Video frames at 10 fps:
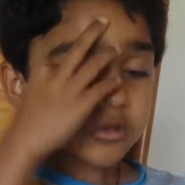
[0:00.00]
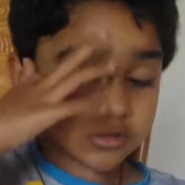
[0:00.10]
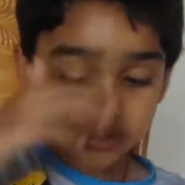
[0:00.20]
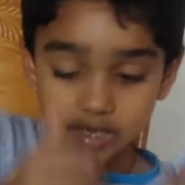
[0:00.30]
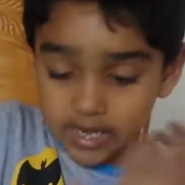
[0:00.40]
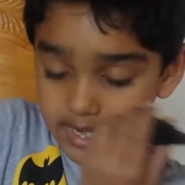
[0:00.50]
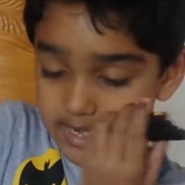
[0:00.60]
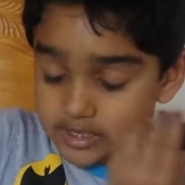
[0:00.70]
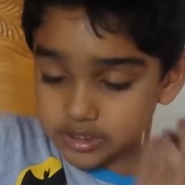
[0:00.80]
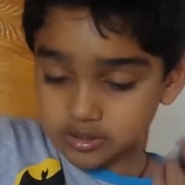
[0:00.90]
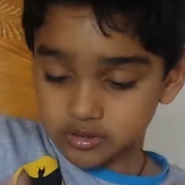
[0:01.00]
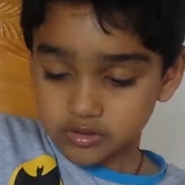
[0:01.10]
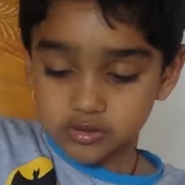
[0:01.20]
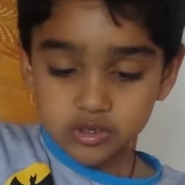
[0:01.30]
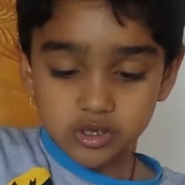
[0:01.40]
Next,
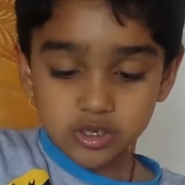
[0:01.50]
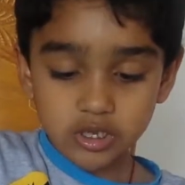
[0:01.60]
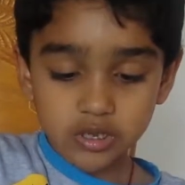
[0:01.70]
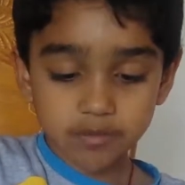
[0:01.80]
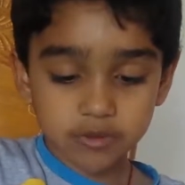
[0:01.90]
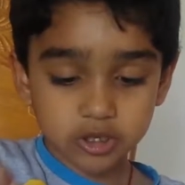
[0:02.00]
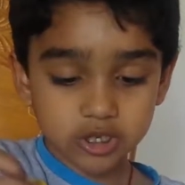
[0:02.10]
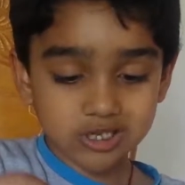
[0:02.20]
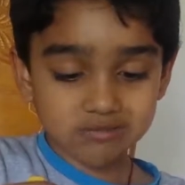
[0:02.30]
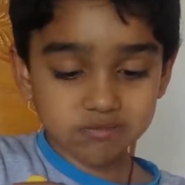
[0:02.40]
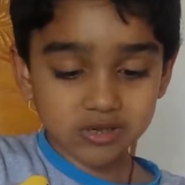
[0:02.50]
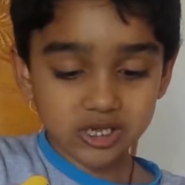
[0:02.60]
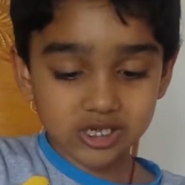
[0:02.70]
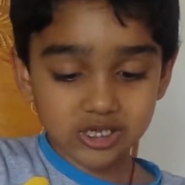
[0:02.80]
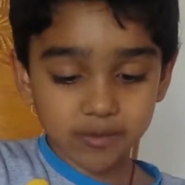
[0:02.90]
you need to put this
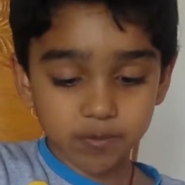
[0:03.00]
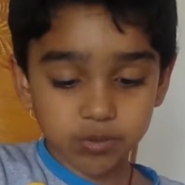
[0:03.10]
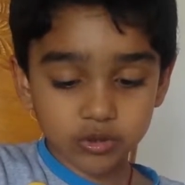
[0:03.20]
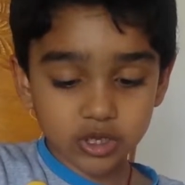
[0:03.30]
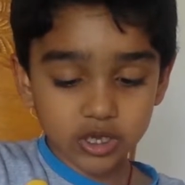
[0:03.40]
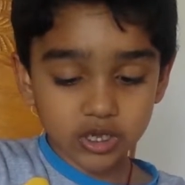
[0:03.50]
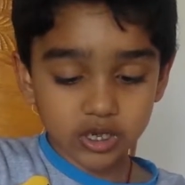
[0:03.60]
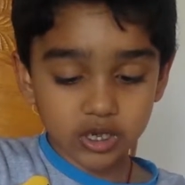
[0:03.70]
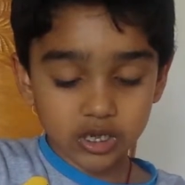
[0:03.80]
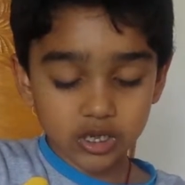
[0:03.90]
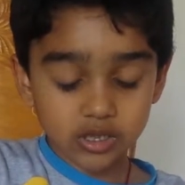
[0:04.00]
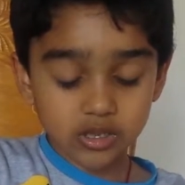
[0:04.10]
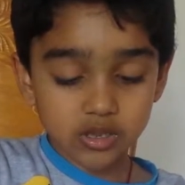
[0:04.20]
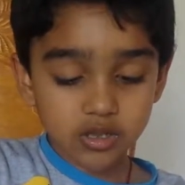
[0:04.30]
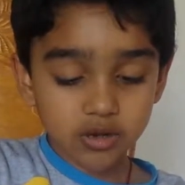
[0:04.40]
piece and put it in
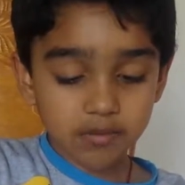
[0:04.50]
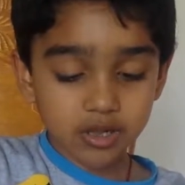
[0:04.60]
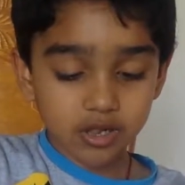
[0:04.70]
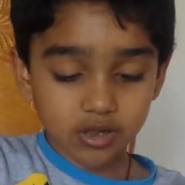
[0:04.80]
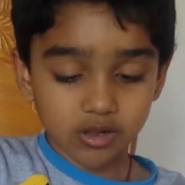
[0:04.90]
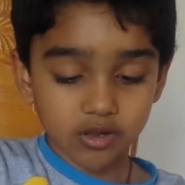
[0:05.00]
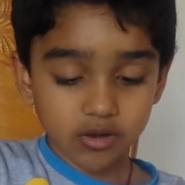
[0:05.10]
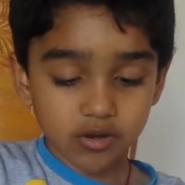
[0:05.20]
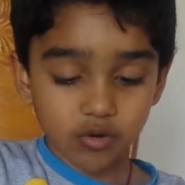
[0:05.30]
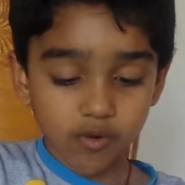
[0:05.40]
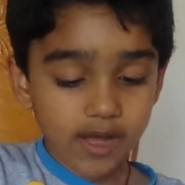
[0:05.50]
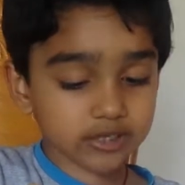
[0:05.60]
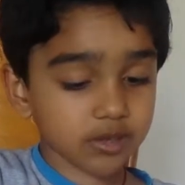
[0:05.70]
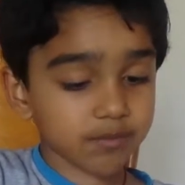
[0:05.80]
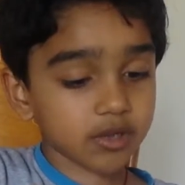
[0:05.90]
the middle. So
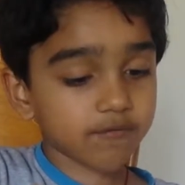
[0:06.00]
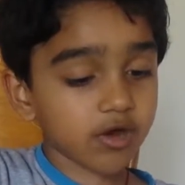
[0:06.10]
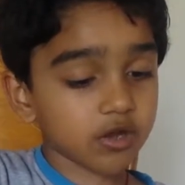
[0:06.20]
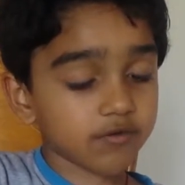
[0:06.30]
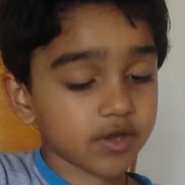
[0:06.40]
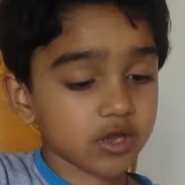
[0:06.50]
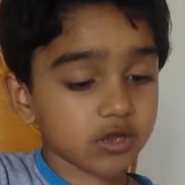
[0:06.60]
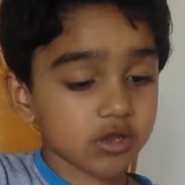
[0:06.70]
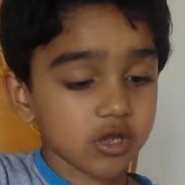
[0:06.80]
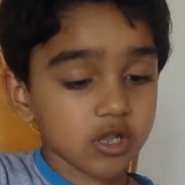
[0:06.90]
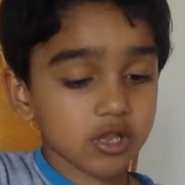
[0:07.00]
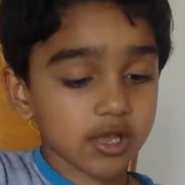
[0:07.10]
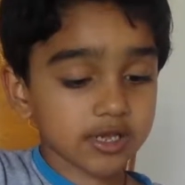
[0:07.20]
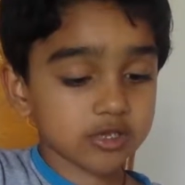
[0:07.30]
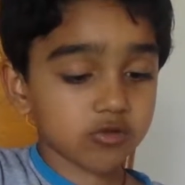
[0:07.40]
actually put it right over here
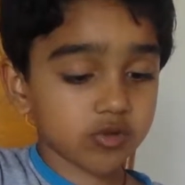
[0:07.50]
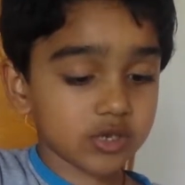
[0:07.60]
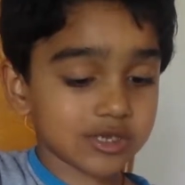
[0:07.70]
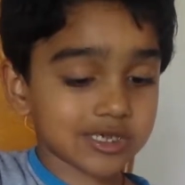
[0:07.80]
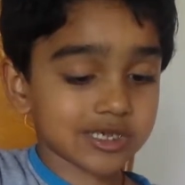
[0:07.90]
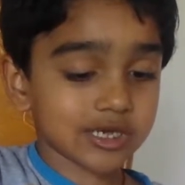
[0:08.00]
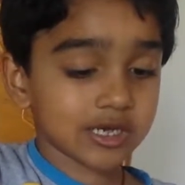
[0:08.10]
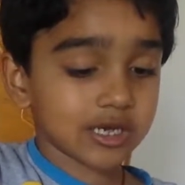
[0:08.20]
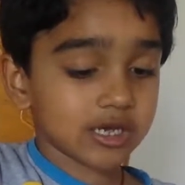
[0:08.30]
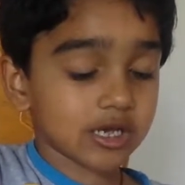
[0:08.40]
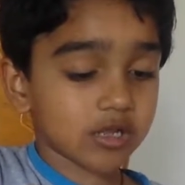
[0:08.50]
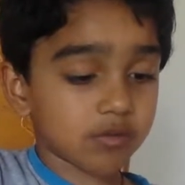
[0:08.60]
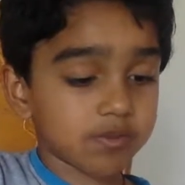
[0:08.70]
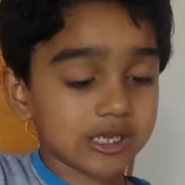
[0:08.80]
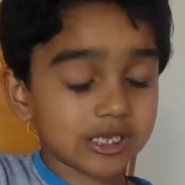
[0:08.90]
next to these yellow
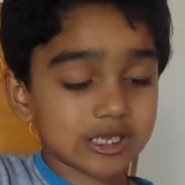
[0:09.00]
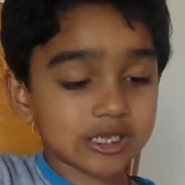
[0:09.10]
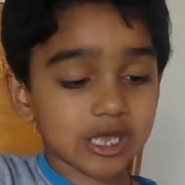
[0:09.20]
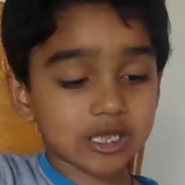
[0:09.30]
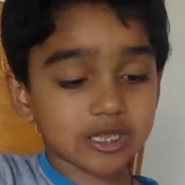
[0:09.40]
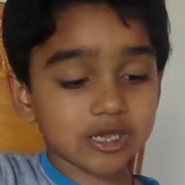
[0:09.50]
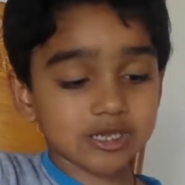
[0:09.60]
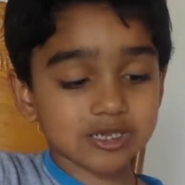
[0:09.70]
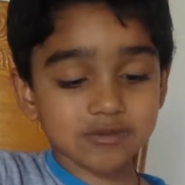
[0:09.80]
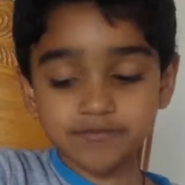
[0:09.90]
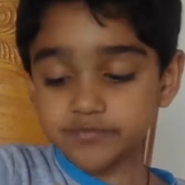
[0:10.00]
pieces like this.